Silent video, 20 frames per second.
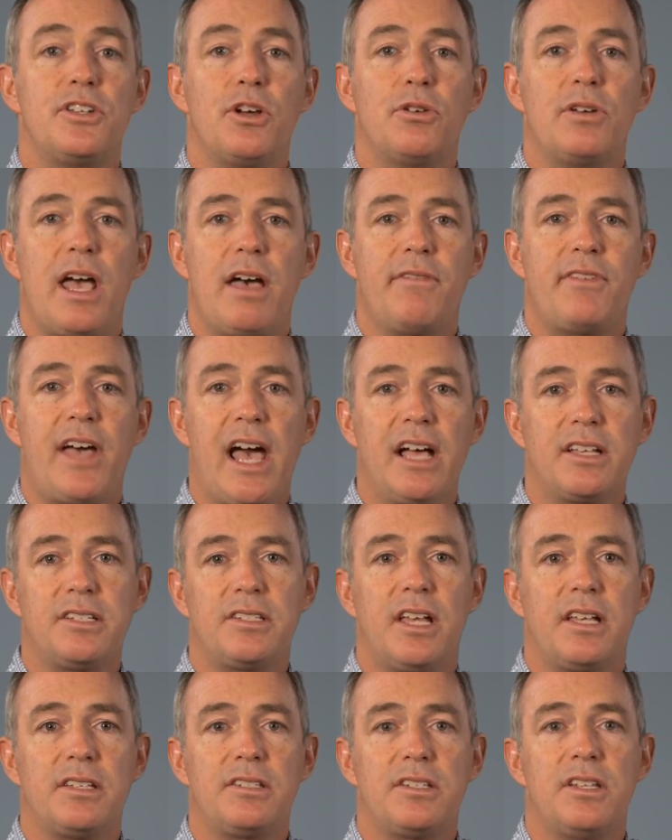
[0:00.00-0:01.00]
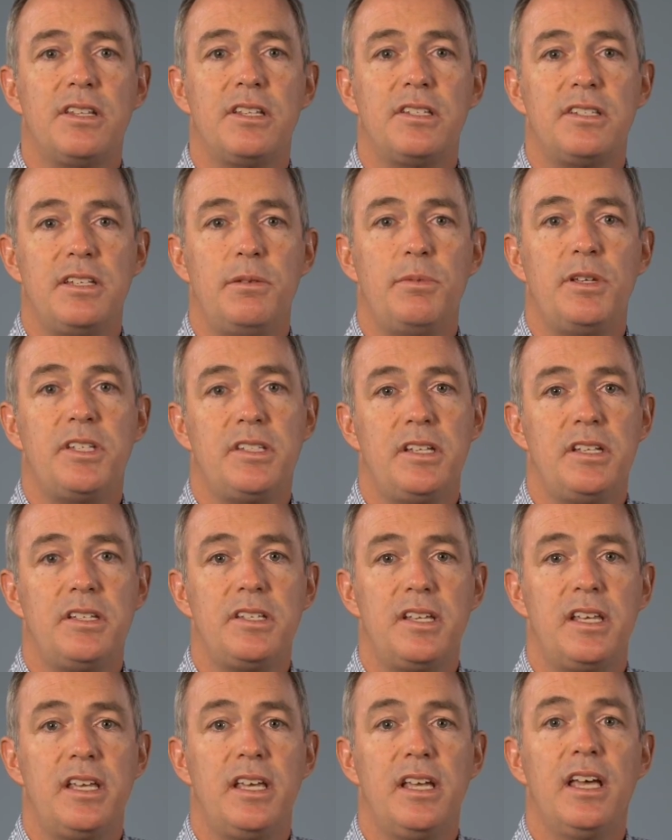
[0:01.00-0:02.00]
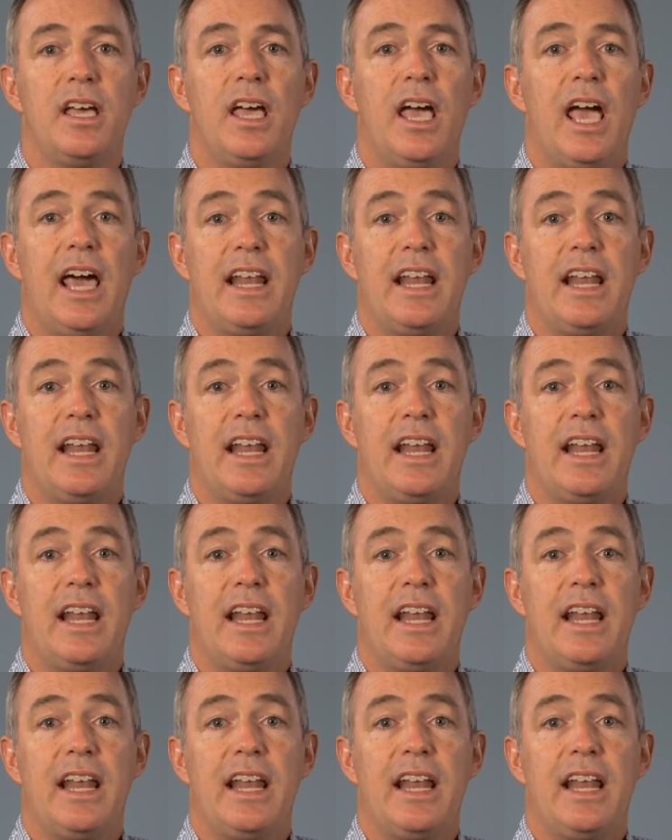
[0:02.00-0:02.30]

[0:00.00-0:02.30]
don't have access to the CBCT,